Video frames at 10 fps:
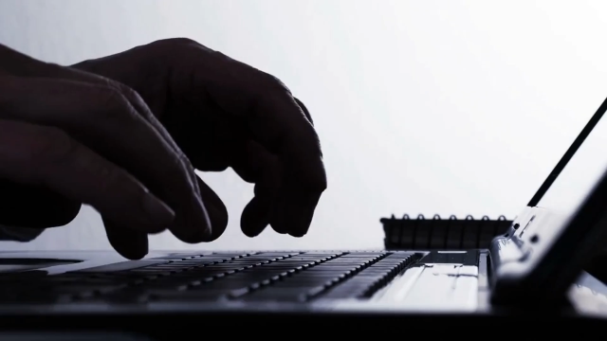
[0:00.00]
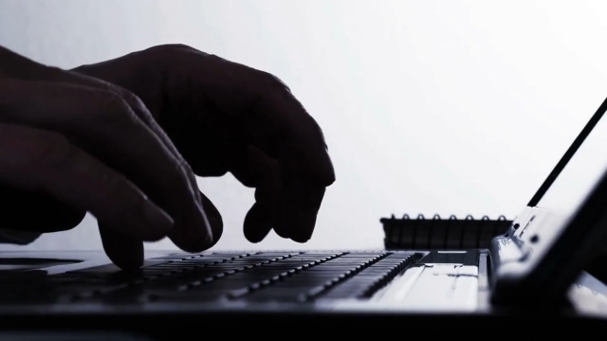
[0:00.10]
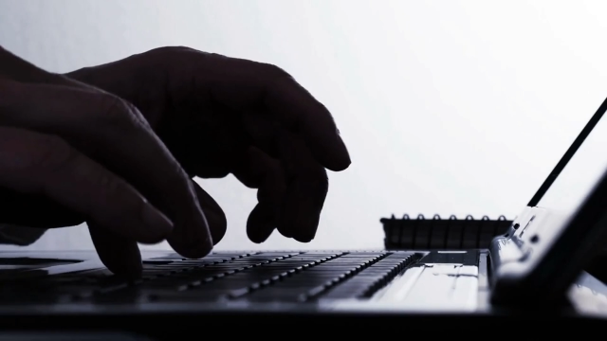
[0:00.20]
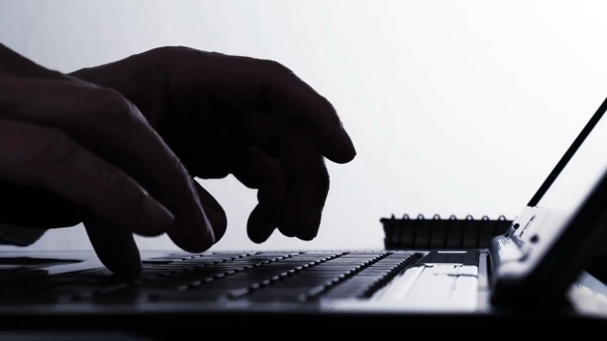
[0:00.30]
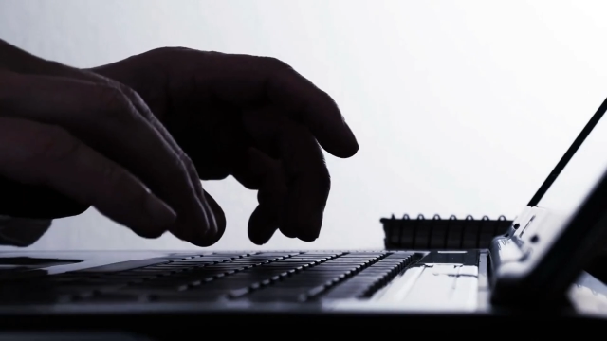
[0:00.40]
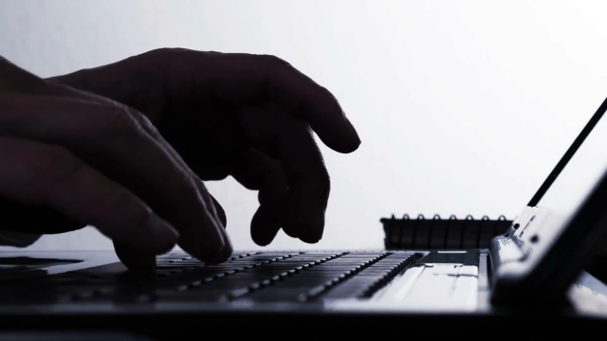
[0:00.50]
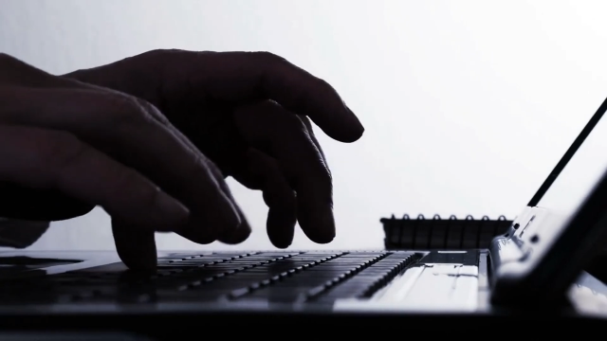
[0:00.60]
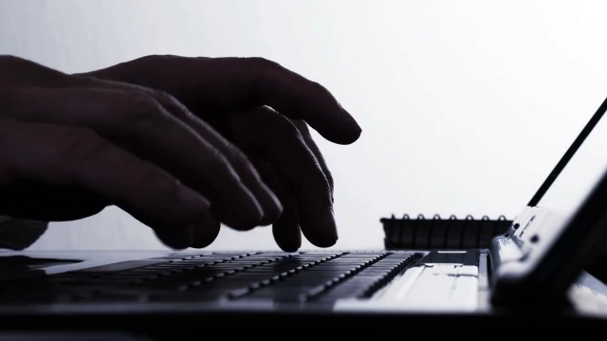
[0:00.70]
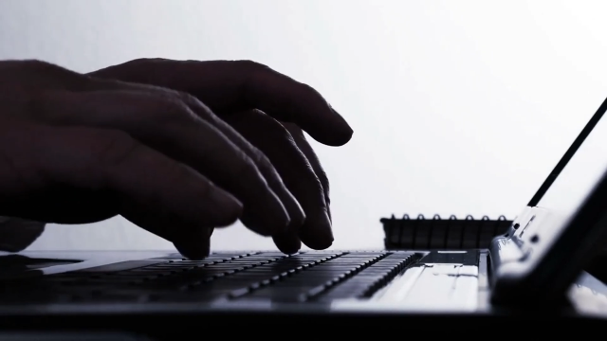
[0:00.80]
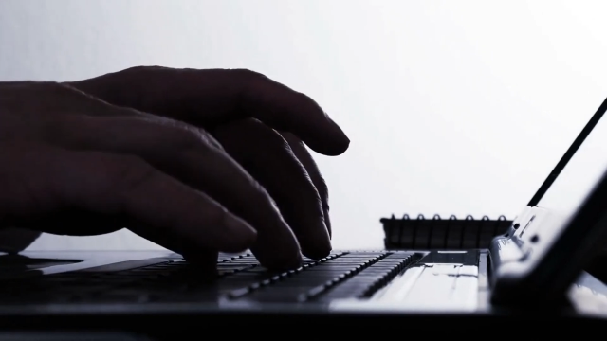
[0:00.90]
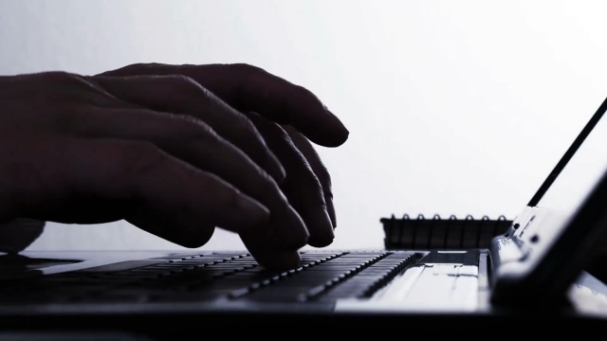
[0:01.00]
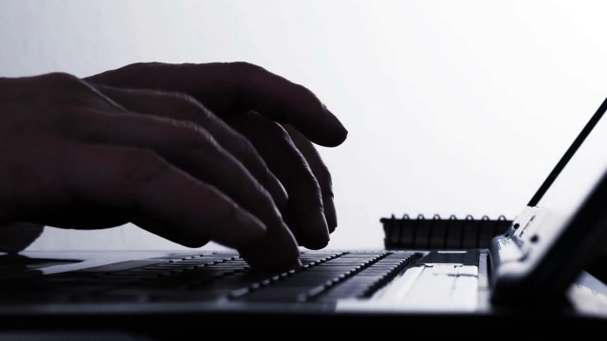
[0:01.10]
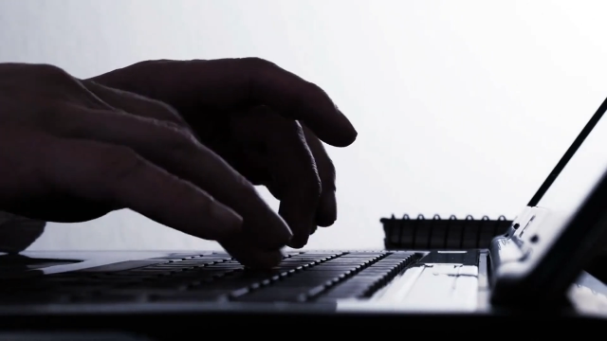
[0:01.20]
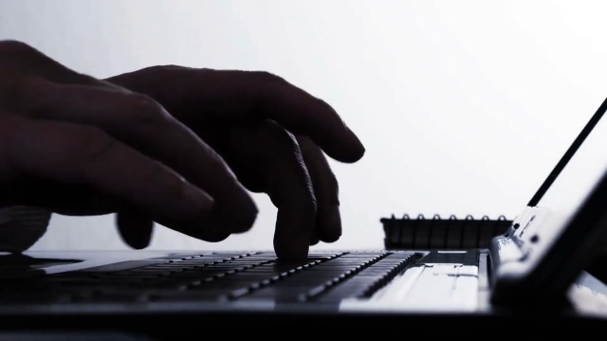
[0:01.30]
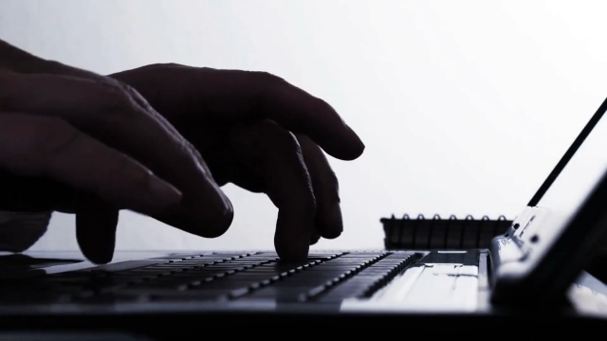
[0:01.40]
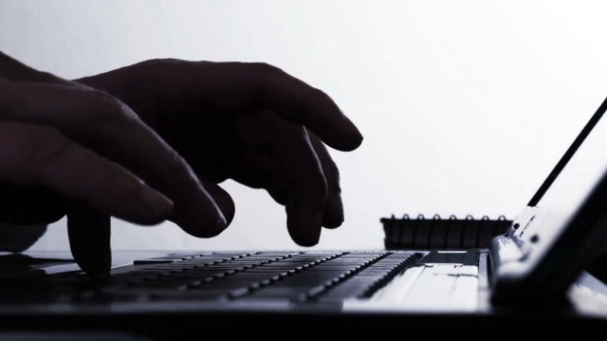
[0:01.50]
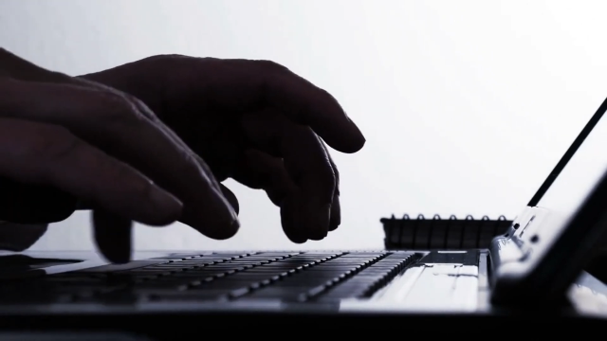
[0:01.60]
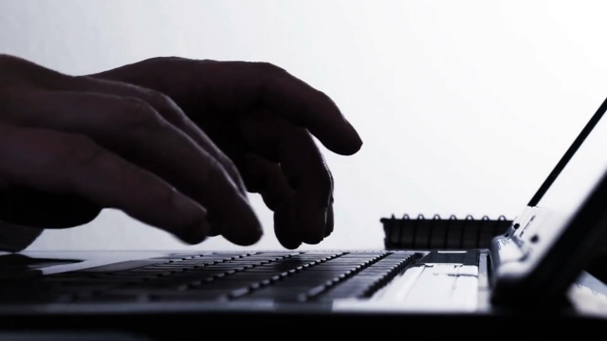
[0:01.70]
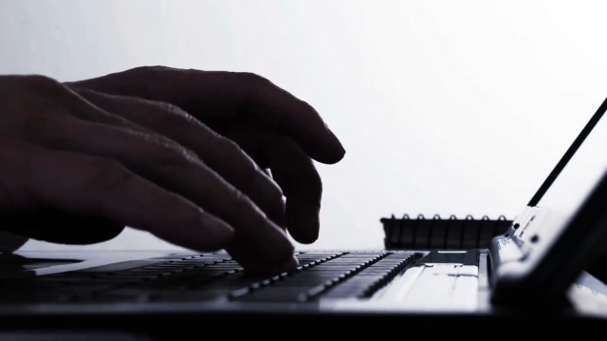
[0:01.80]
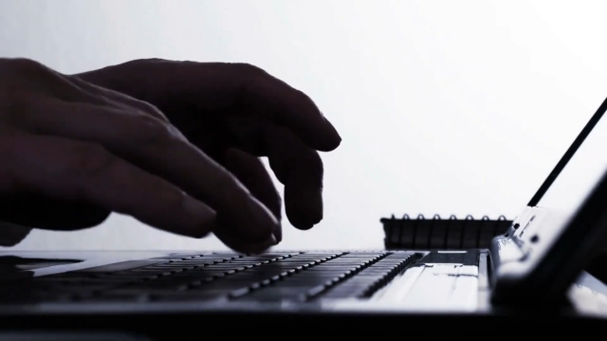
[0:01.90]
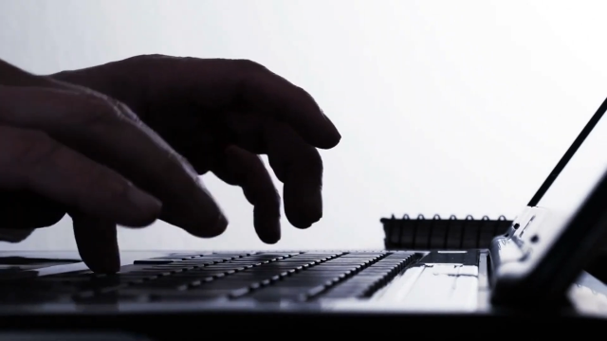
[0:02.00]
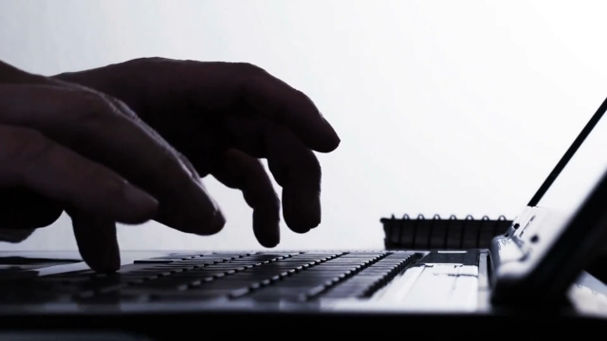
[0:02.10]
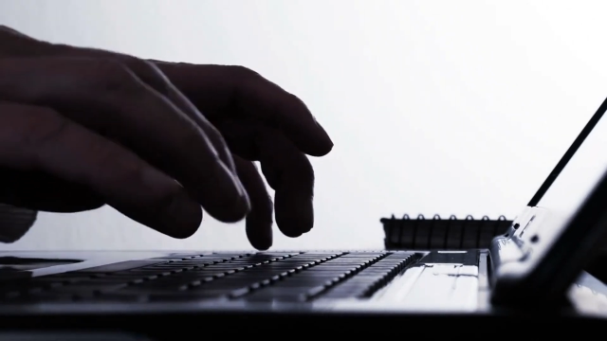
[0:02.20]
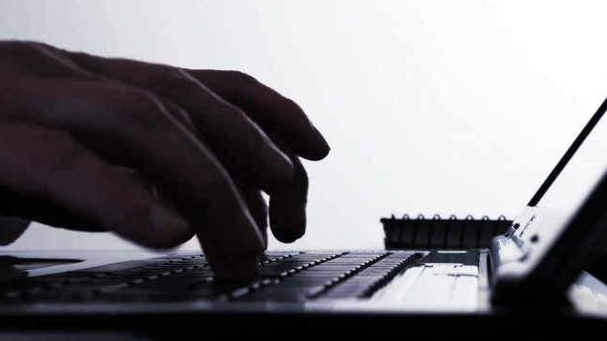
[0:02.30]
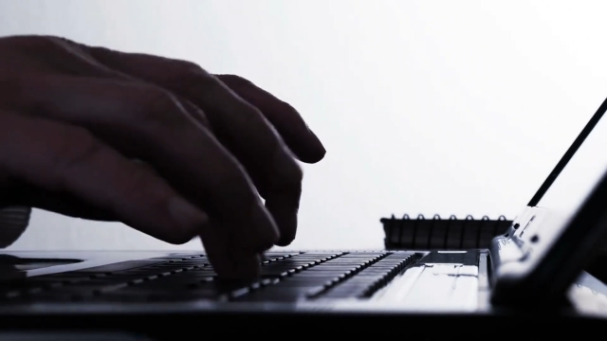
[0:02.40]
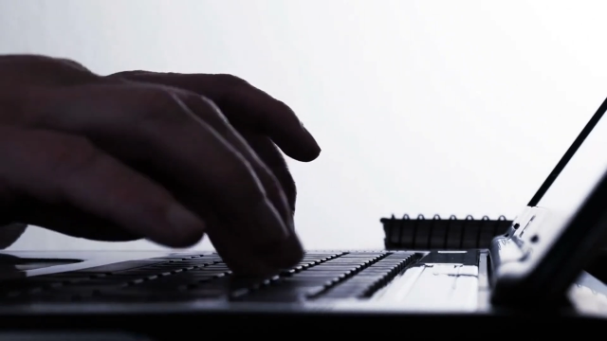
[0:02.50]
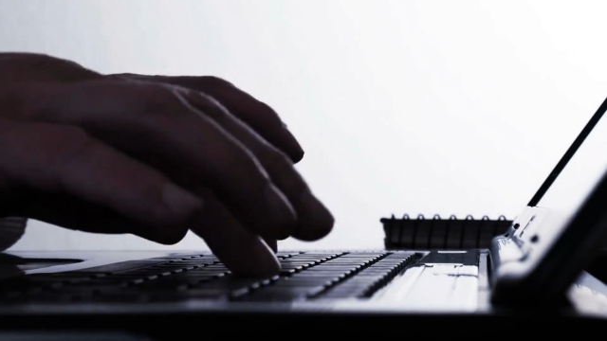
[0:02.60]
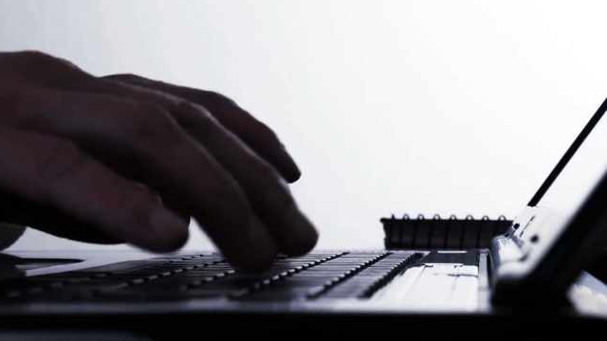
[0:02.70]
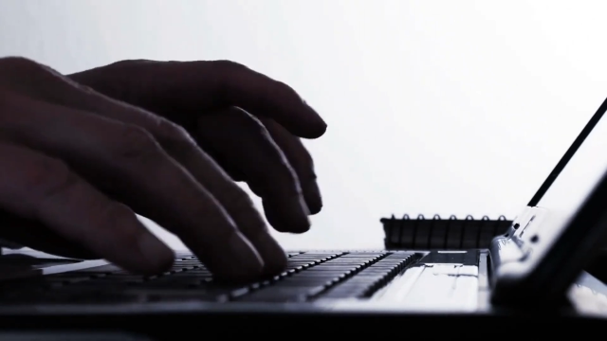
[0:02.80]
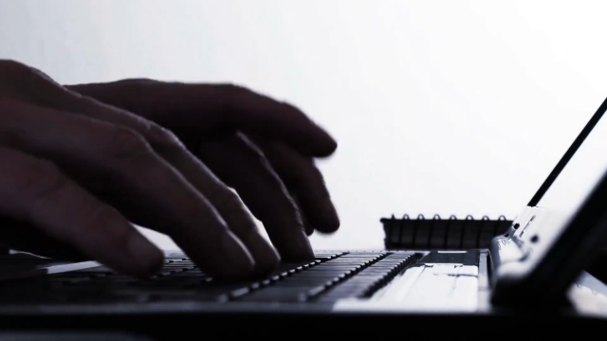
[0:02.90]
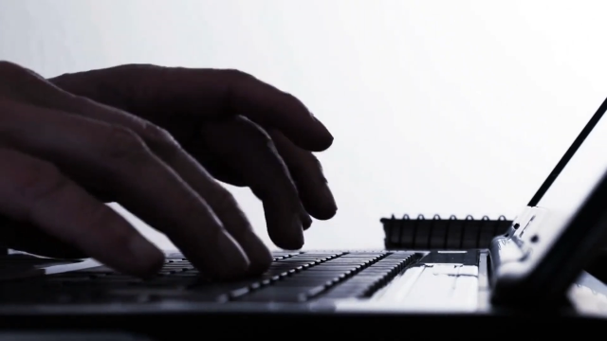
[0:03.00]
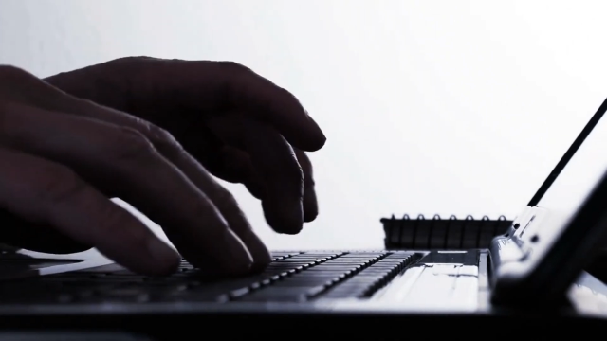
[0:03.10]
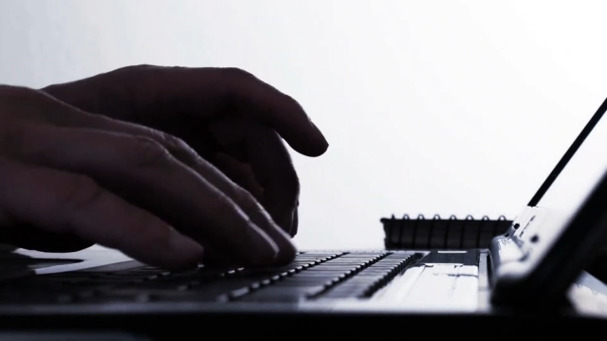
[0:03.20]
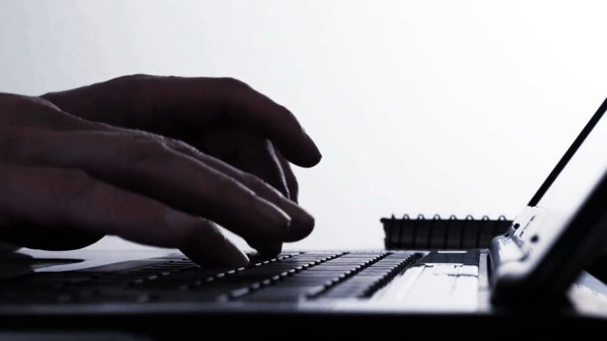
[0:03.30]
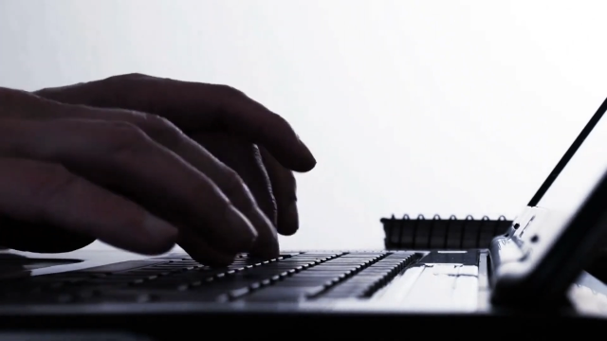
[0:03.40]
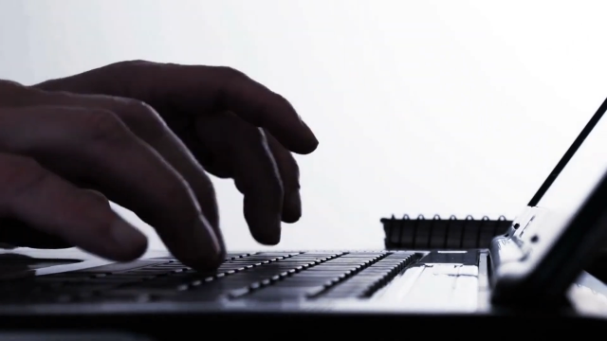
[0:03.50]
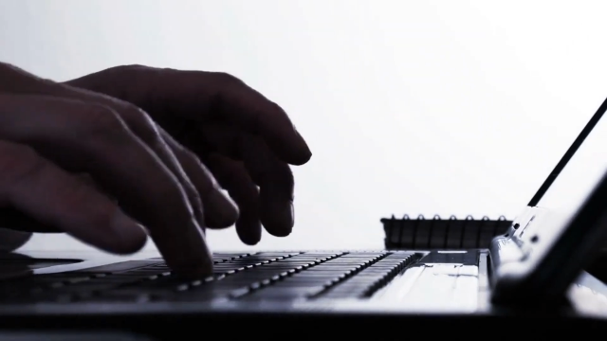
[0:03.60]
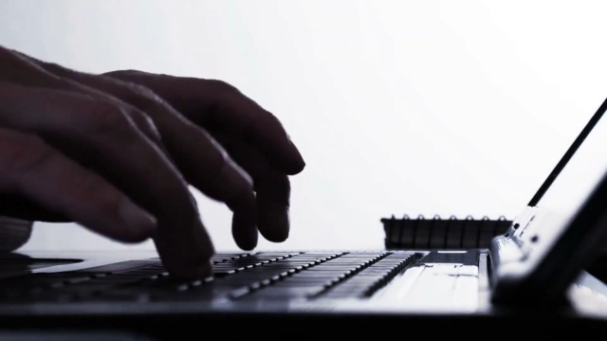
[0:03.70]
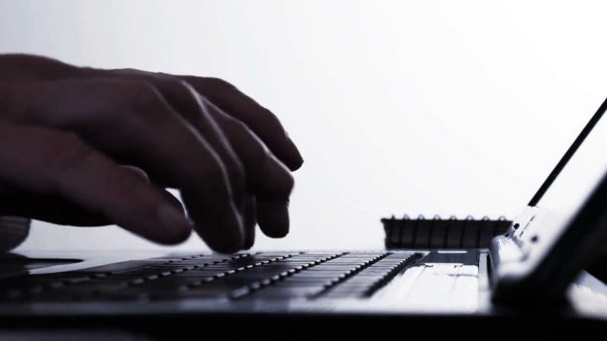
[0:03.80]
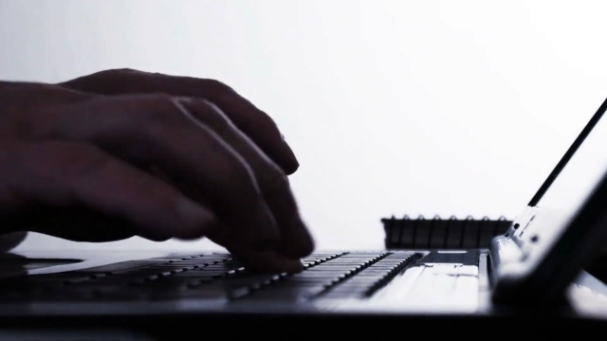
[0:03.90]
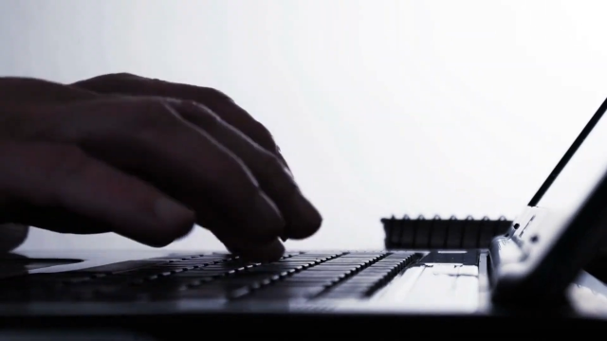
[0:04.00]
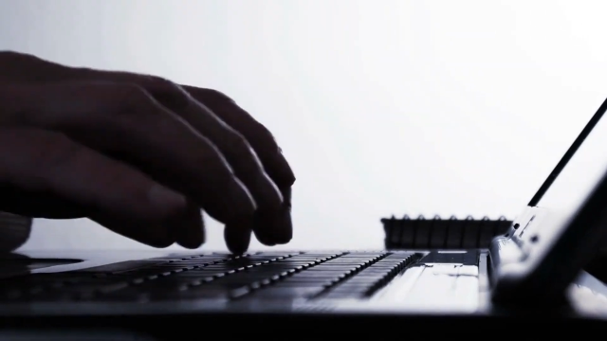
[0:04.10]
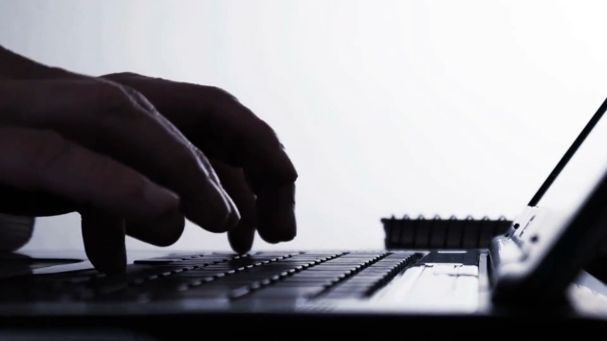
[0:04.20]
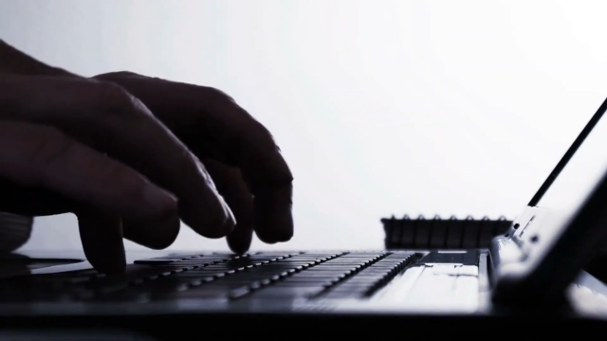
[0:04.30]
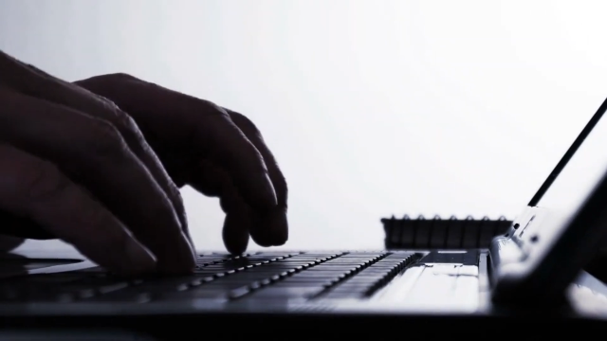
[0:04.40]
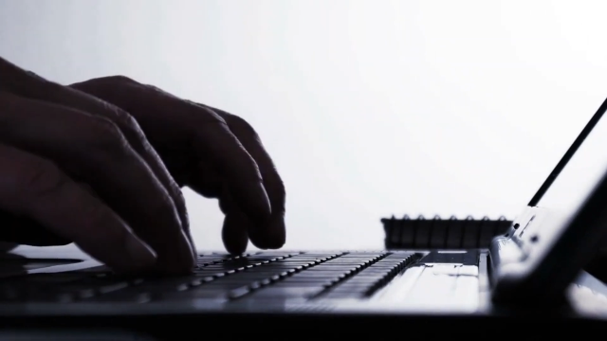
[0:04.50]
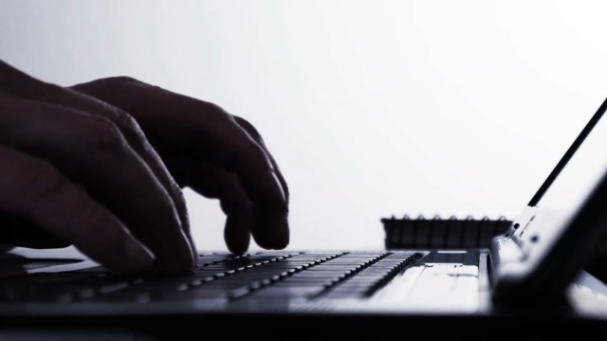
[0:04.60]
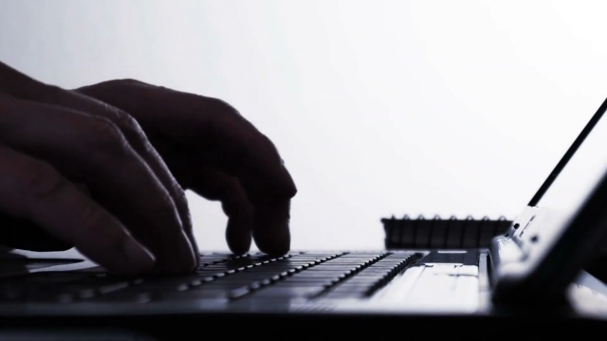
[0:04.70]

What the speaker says: Nobody's mouth can be seen.